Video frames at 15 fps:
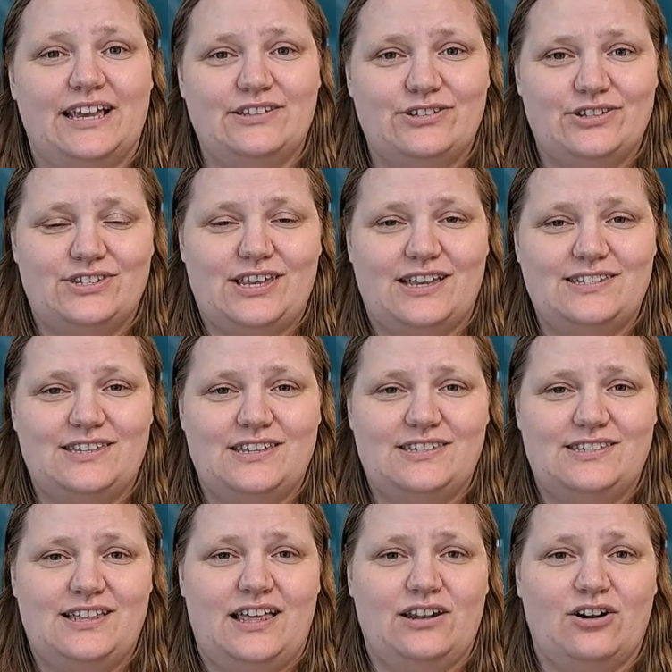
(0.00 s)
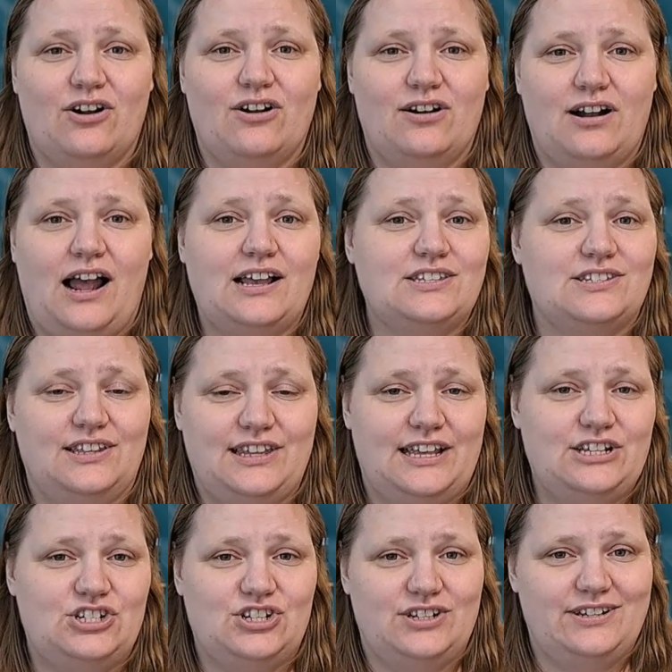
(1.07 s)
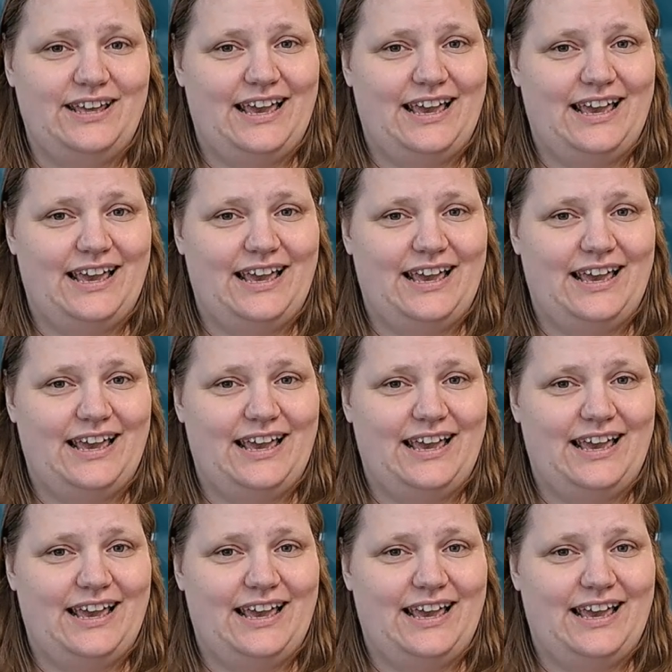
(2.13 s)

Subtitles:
exercises that are isolation